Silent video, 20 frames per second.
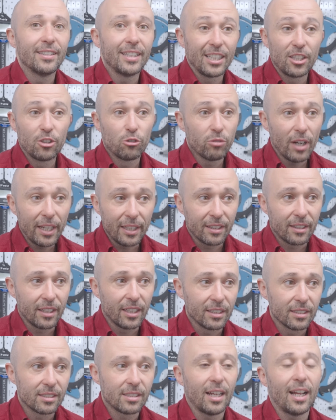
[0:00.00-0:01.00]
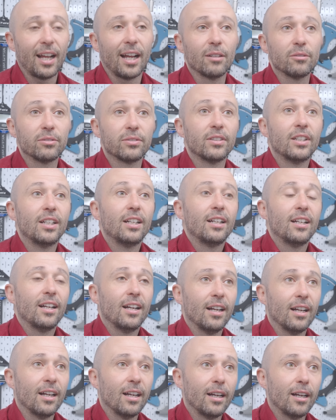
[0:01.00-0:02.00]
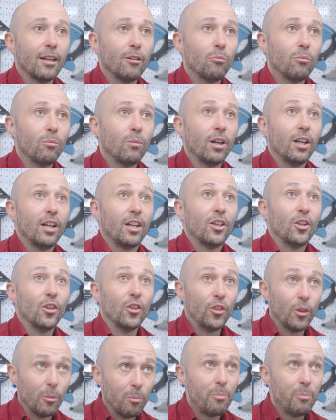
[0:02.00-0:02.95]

They're great things to have. The